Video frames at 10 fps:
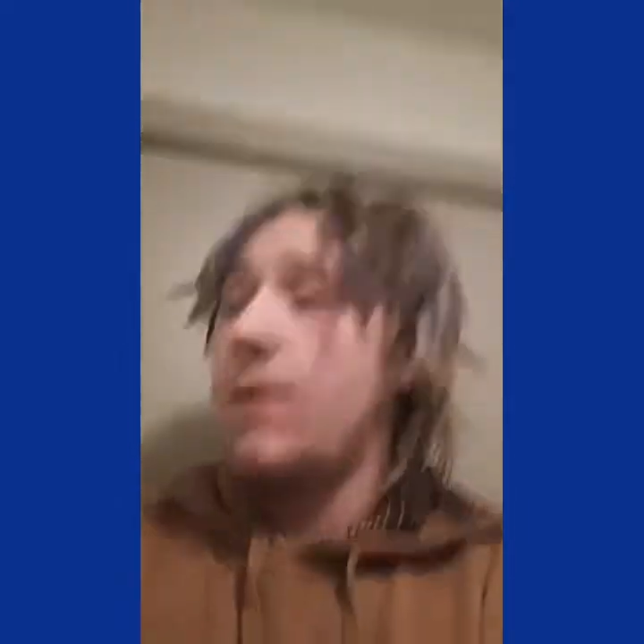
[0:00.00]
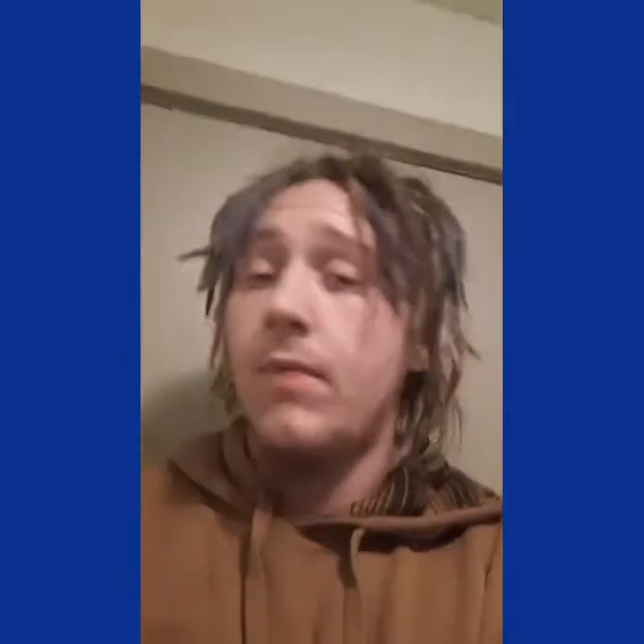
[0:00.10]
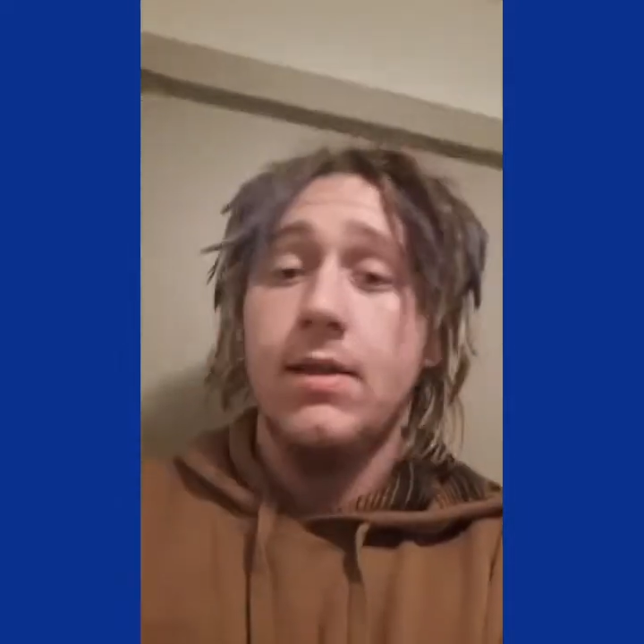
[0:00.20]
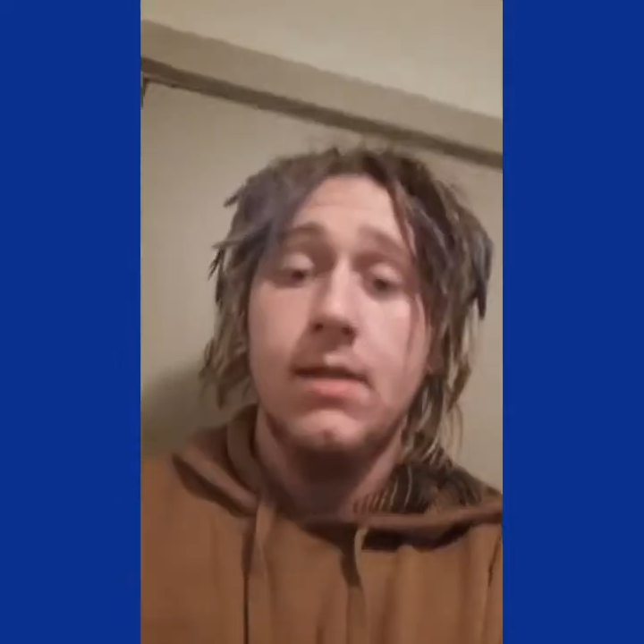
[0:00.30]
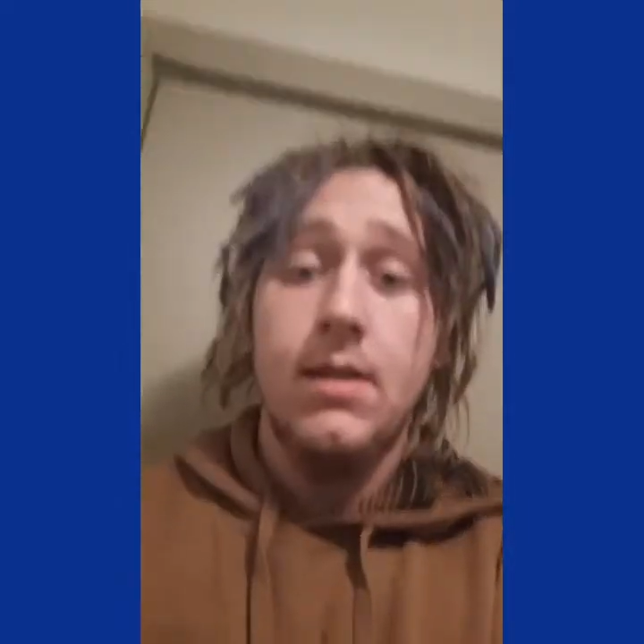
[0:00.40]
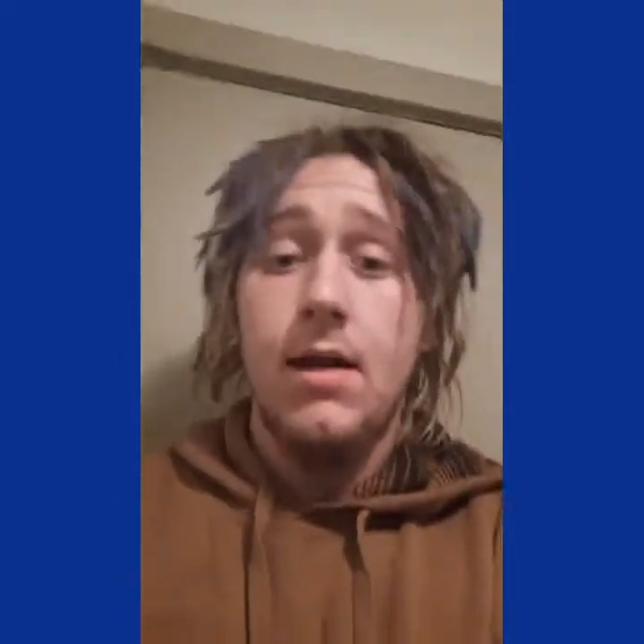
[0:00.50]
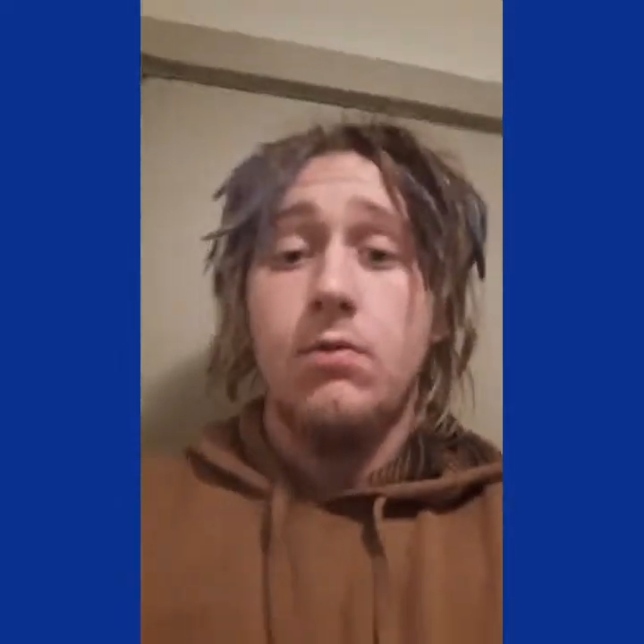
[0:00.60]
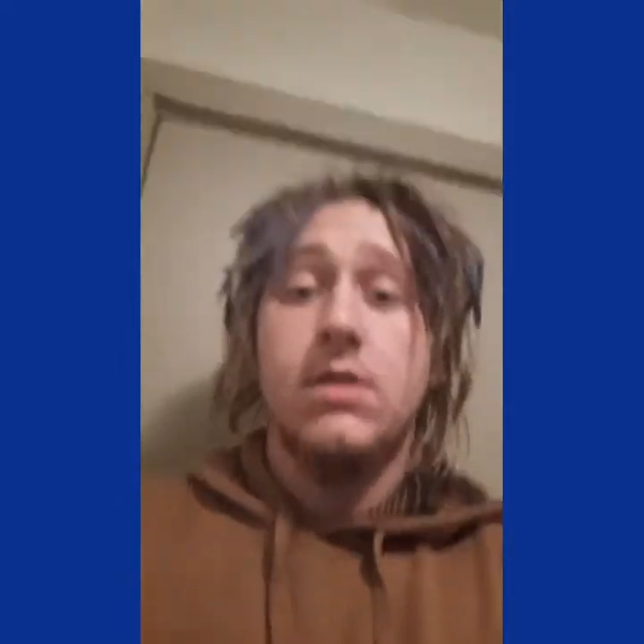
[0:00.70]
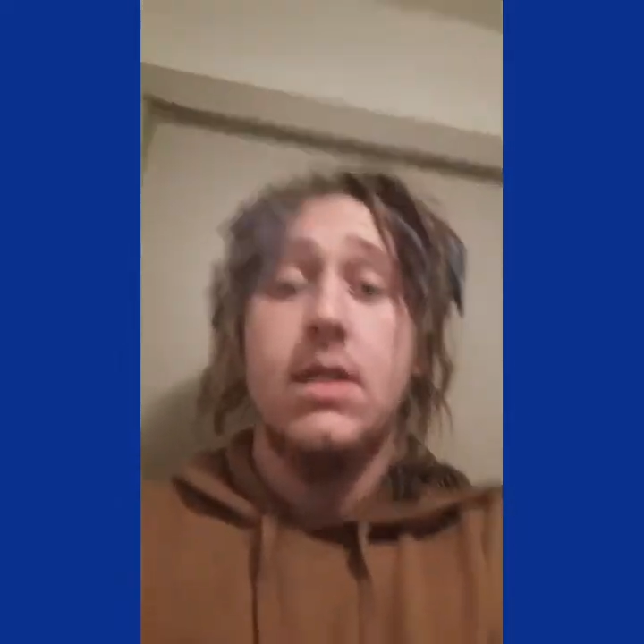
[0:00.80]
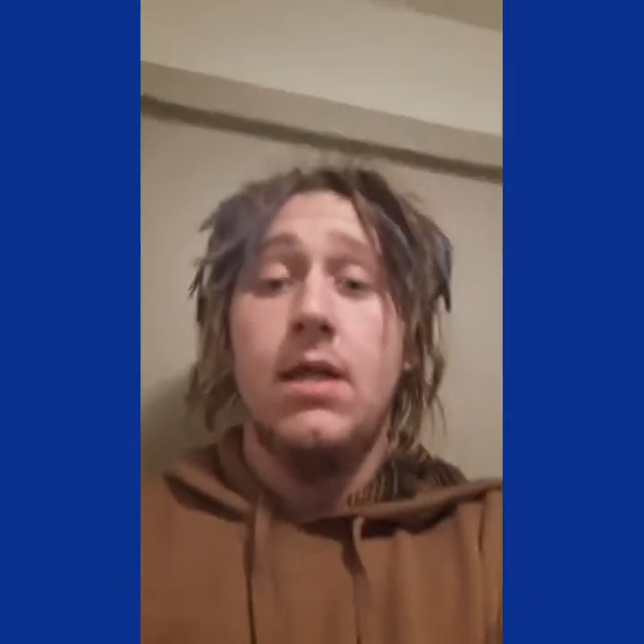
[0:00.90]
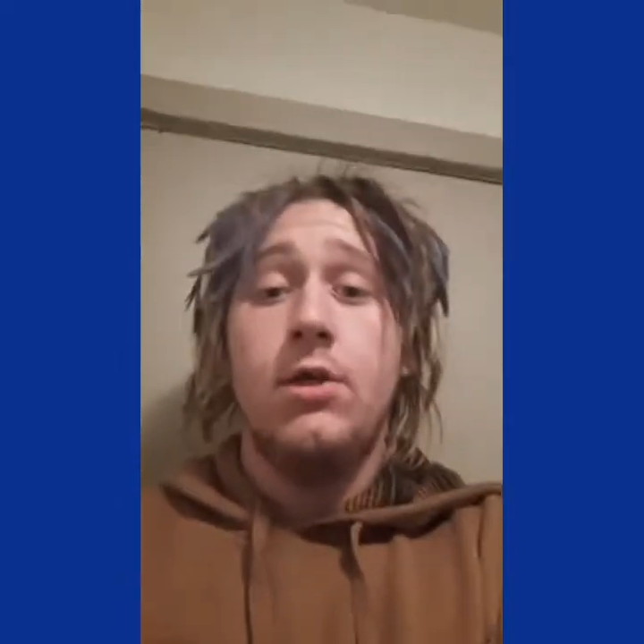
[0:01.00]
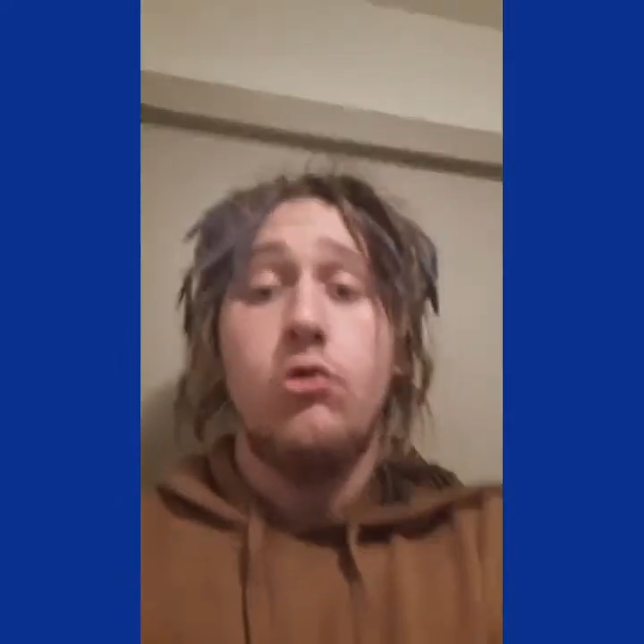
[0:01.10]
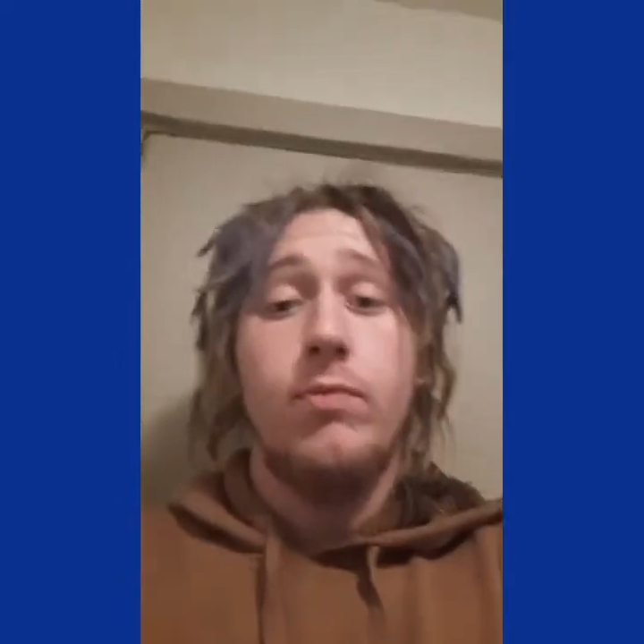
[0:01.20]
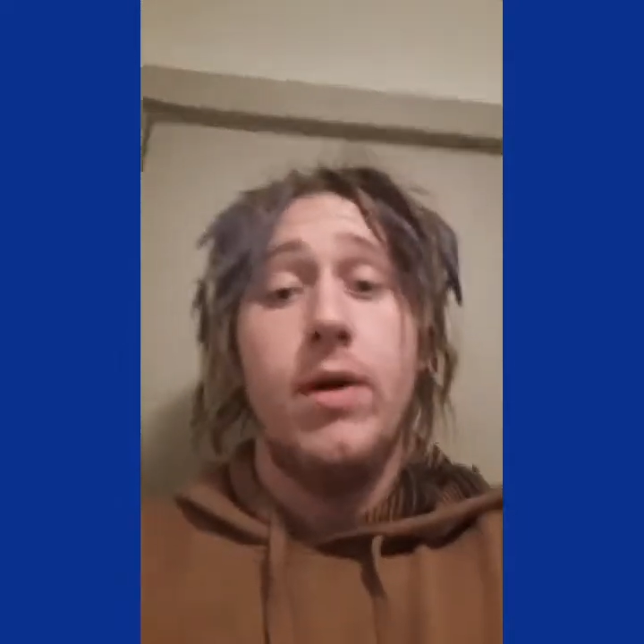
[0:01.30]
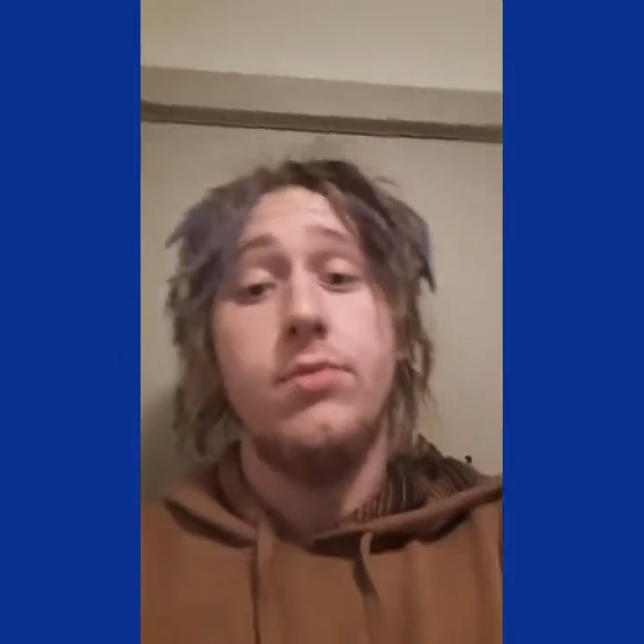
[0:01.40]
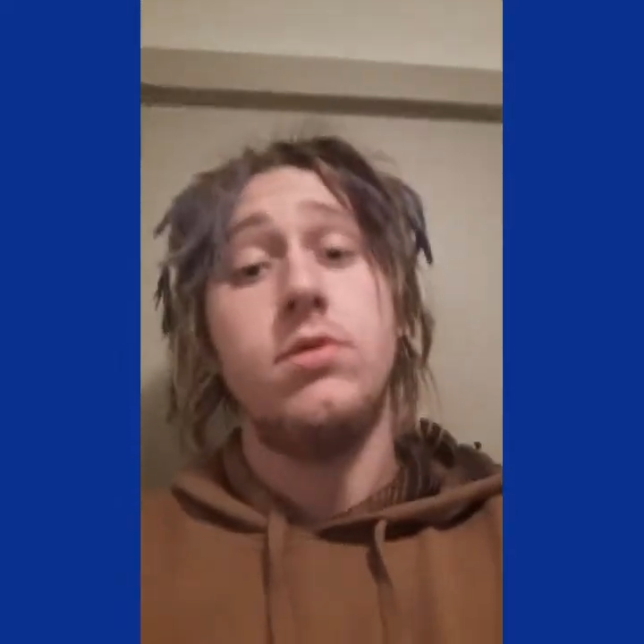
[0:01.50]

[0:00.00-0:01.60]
method that I was telling you about,